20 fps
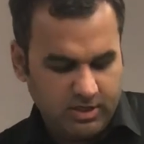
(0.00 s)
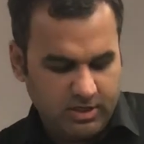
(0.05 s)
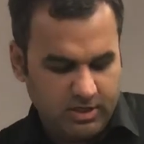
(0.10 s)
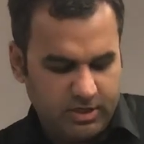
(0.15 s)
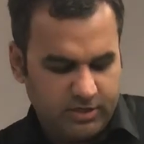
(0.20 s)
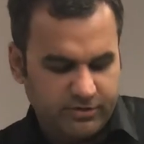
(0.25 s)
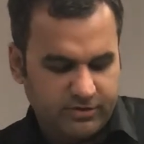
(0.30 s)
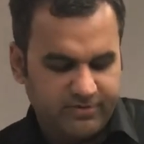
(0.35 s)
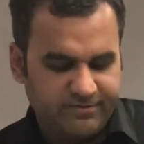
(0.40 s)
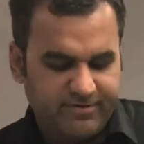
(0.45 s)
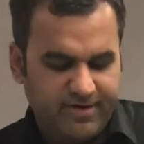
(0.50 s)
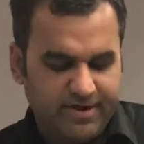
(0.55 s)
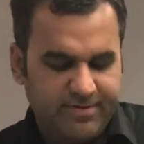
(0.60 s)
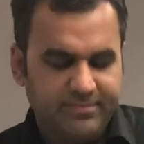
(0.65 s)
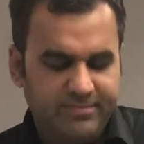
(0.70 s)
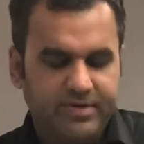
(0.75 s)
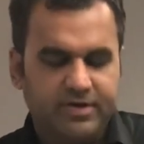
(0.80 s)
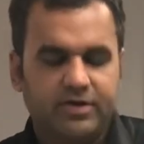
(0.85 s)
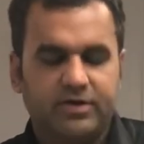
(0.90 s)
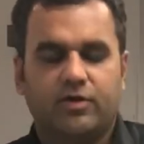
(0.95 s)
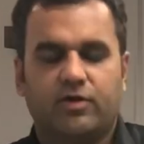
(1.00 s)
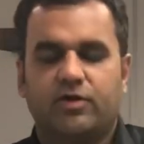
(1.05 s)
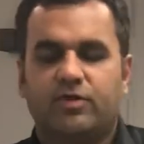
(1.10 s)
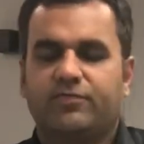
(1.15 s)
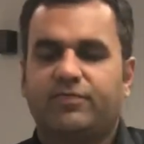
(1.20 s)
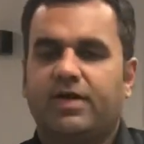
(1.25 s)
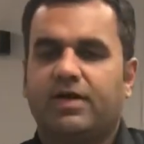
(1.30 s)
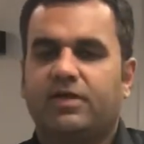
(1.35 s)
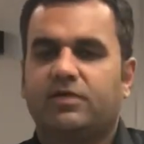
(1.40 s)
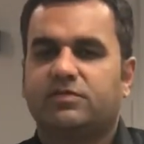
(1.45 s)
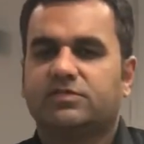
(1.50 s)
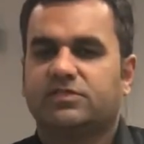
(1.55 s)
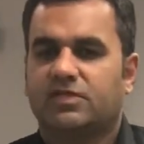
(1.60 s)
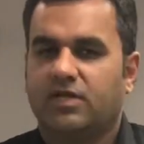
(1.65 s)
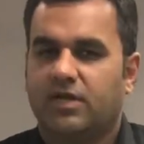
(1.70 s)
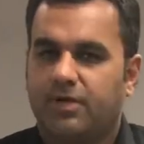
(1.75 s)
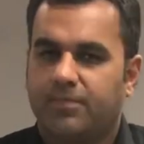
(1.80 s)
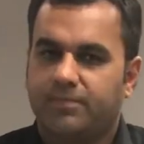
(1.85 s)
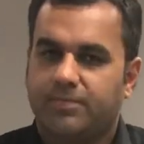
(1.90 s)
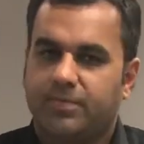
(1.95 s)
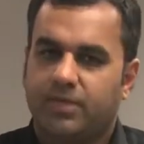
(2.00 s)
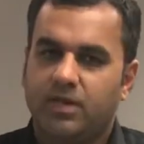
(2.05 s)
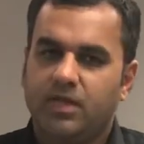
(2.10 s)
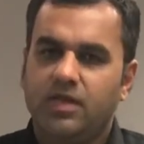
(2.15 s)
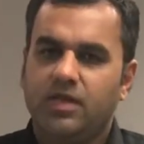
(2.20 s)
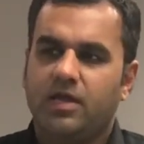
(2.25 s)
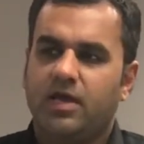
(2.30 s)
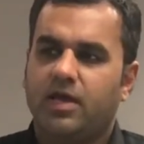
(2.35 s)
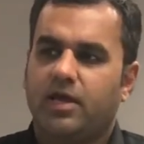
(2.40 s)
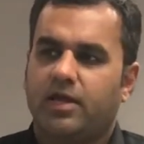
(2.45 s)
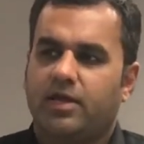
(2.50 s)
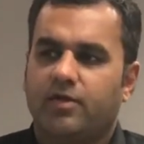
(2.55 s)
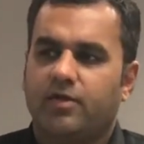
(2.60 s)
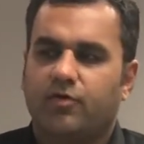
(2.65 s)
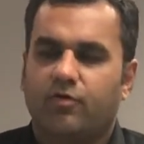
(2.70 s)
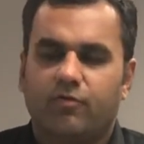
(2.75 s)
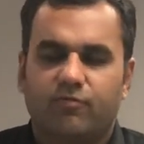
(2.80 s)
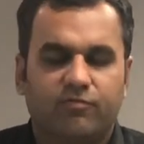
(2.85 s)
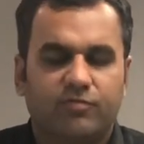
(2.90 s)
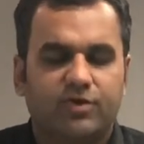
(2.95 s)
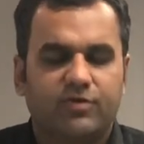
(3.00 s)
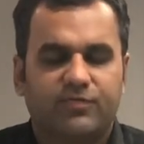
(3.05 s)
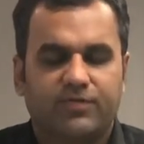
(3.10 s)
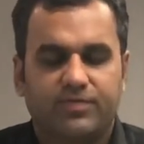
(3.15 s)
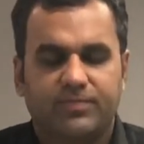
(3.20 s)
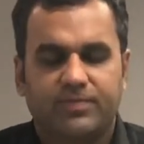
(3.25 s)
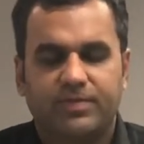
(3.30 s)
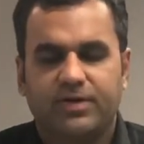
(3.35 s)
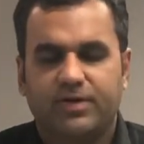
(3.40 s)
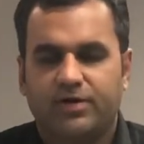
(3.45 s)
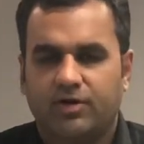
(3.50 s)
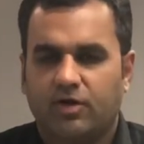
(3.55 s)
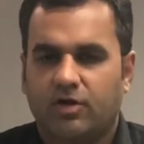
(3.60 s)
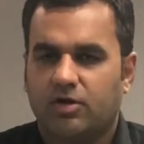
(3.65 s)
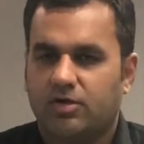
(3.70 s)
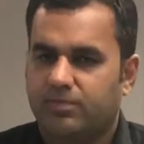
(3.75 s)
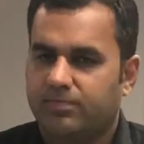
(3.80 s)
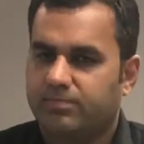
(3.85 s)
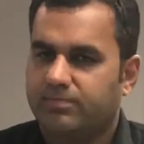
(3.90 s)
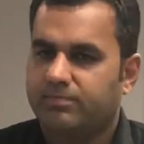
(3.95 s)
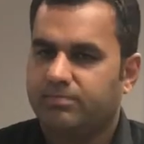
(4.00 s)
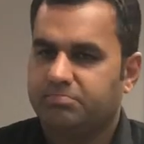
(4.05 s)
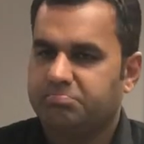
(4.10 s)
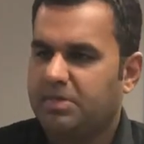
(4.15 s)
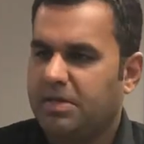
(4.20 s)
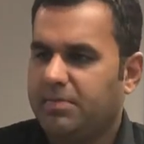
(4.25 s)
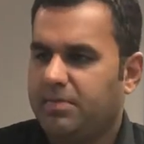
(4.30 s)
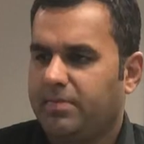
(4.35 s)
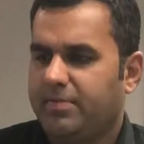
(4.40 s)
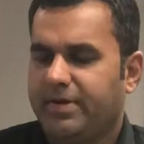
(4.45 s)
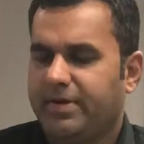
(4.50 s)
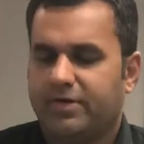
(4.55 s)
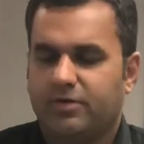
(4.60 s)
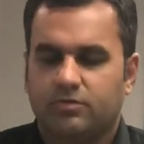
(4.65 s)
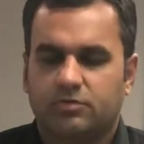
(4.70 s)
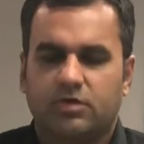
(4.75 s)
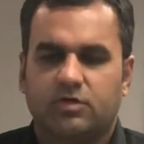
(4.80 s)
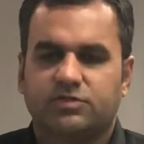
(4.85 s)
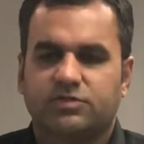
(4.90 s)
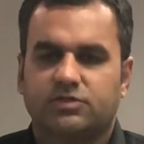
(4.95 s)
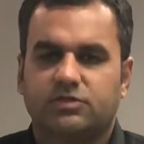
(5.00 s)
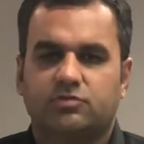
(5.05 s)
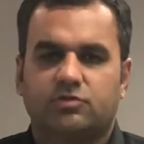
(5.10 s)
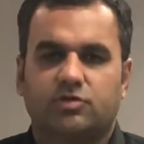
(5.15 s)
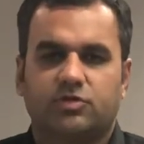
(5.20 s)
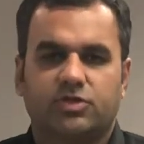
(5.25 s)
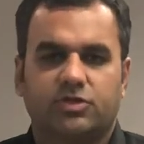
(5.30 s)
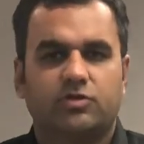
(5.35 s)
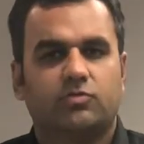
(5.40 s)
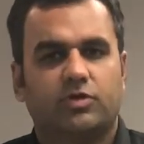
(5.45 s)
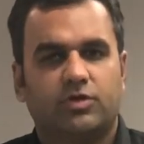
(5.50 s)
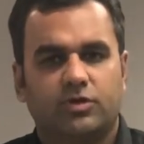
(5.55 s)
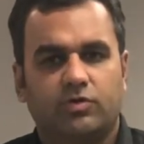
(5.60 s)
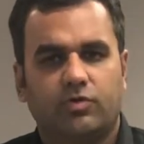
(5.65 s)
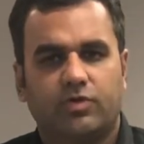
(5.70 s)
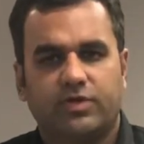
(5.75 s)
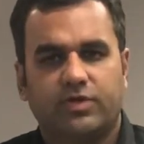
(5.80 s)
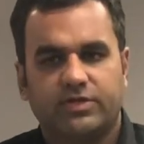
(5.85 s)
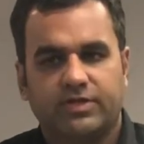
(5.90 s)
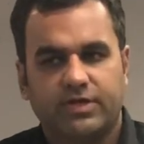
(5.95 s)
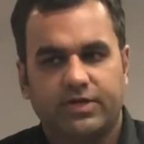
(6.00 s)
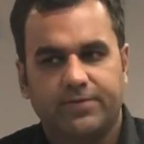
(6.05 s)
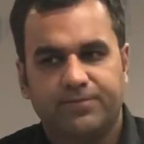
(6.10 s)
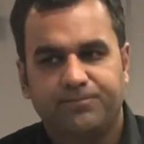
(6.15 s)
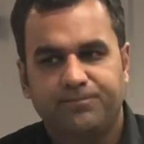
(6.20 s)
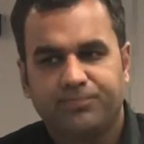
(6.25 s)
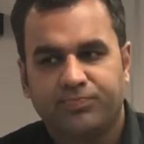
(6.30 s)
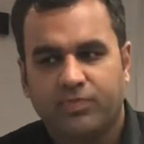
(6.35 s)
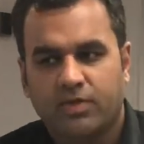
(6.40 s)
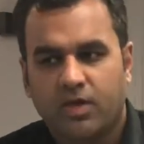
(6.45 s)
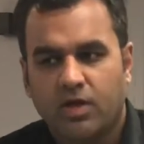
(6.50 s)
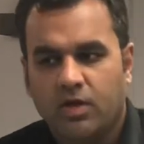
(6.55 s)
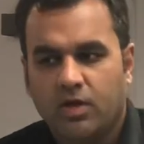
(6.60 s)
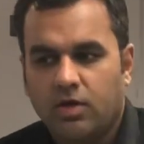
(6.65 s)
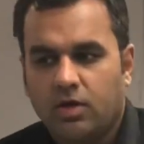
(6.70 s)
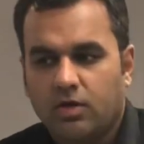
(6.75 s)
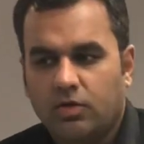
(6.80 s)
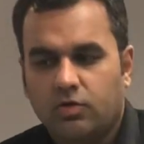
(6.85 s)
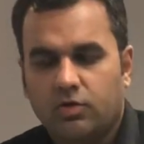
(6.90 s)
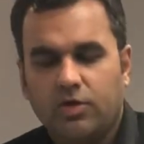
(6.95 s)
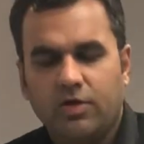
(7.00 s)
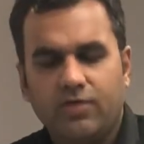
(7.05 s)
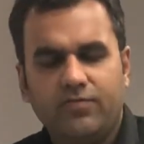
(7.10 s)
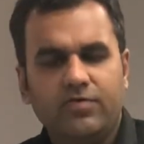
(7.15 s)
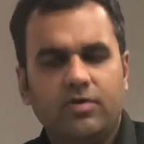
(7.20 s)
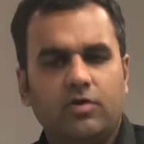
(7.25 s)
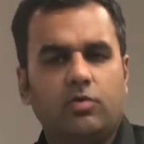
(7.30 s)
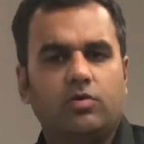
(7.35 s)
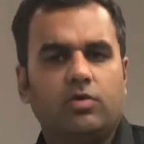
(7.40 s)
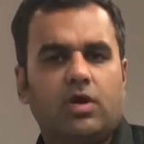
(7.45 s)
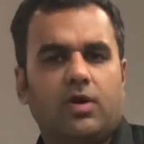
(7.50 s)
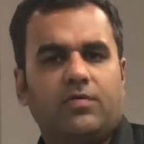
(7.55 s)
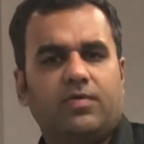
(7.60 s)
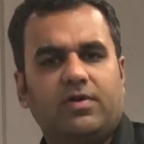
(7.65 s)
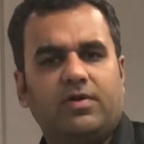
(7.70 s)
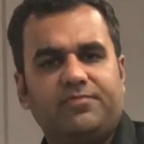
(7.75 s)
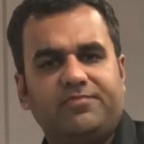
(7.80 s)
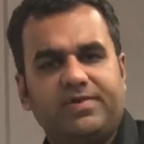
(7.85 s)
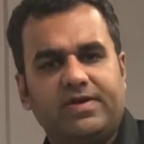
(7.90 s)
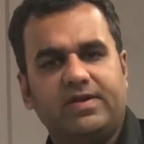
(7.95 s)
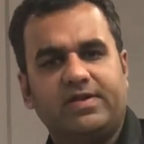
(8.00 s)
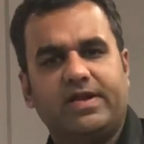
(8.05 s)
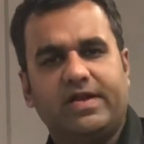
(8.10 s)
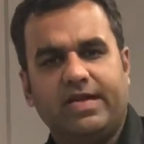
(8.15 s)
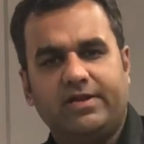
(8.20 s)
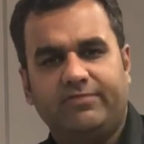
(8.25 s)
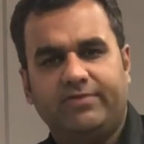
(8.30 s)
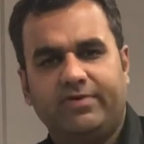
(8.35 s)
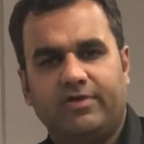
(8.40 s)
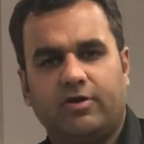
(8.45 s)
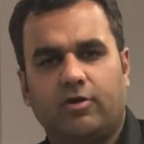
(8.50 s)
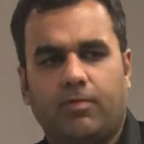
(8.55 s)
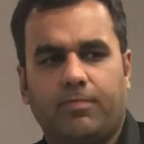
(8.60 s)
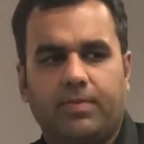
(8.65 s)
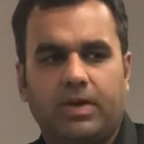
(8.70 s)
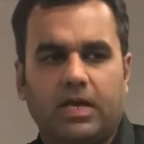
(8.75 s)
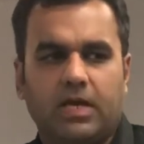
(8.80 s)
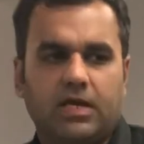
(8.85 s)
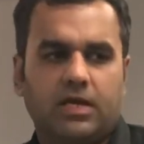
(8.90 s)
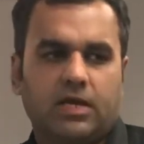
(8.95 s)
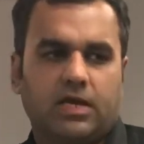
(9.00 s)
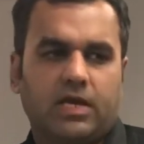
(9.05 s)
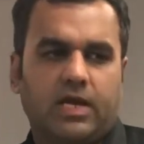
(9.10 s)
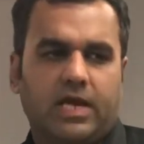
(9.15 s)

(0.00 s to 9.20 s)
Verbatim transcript: A $25 million valuation company and hopefully $1 billion maybe by 2022 and 23. Today we are going to cover a very relevant topic.